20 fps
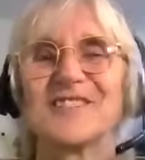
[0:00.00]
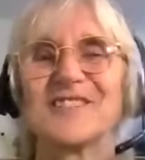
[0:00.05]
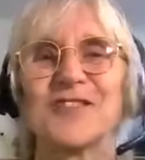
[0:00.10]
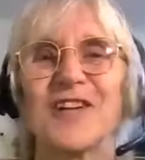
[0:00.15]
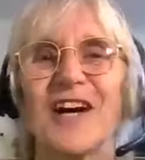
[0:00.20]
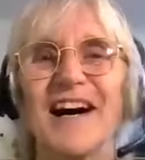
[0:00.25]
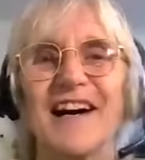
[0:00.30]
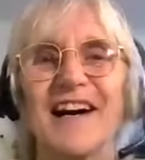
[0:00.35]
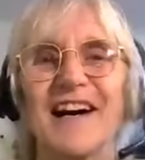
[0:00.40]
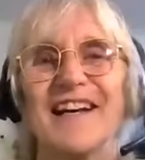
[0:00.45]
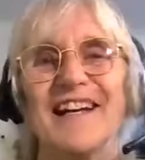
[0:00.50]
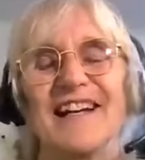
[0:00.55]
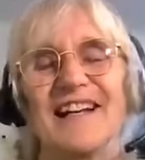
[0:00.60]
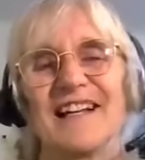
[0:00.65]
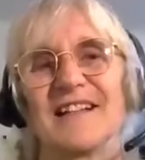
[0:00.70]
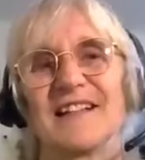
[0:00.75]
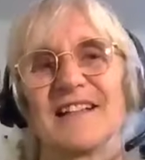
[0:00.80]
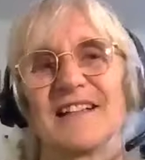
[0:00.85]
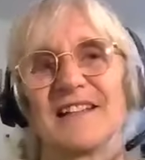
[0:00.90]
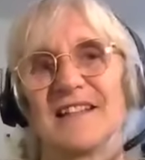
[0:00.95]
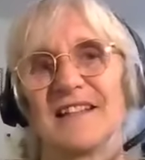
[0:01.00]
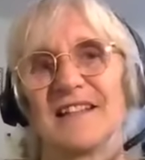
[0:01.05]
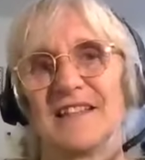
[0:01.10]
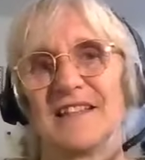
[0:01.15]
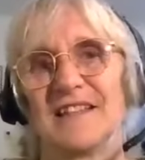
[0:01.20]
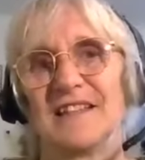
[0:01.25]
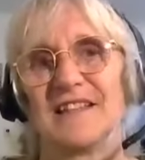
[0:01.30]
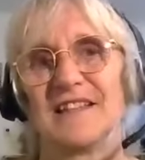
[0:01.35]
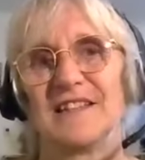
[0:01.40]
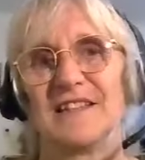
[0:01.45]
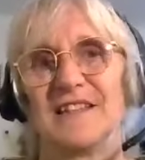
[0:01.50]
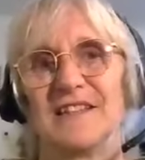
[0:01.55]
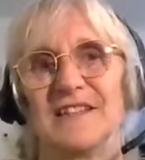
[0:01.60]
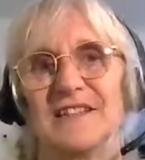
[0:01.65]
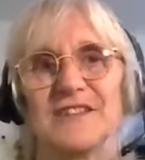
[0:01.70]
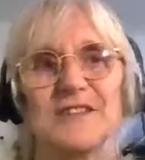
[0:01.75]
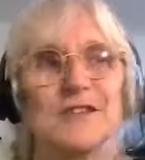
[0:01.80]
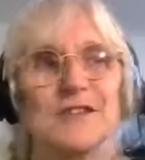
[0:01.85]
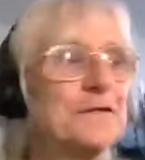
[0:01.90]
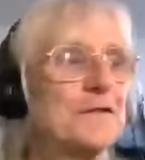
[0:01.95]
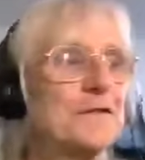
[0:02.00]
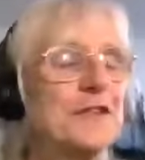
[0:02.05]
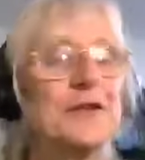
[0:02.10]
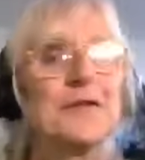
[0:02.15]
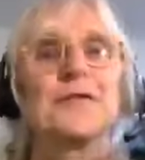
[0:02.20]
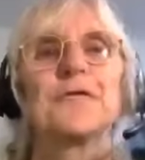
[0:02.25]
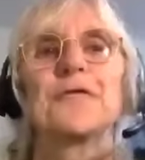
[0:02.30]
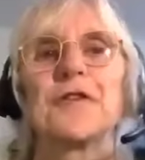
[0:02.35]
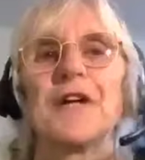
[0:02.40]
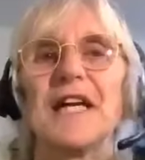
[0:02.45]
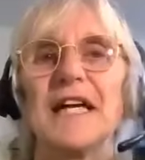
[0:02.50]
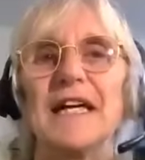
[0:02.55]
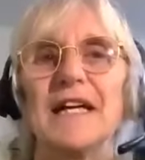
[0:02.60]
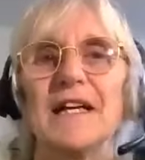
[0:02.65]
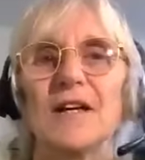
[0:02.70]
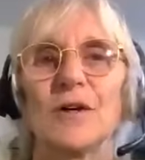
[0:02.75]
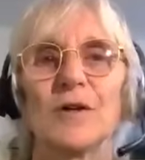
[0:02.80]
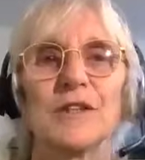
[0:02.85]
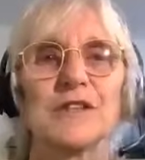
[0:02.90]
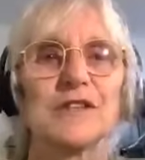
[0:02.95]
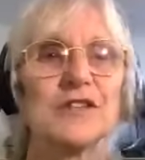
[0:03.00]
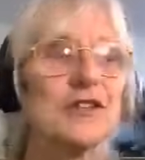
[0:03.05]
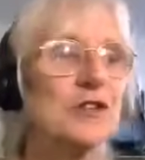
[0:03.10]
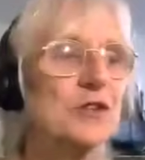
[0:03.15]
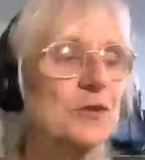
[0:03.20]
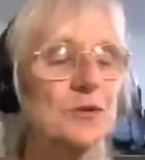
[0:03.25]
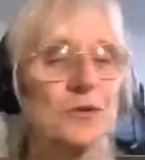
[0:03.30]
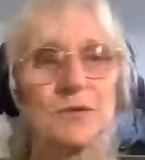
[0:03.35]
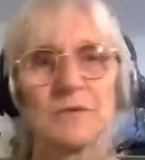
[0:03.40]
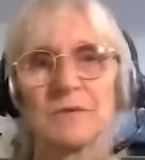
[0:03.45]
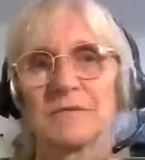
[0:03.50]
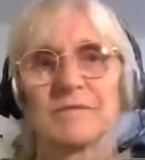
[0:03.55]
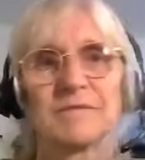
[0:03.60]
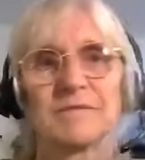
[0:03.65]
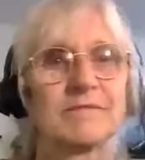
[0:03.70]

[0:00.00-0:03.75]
trying to feel free or to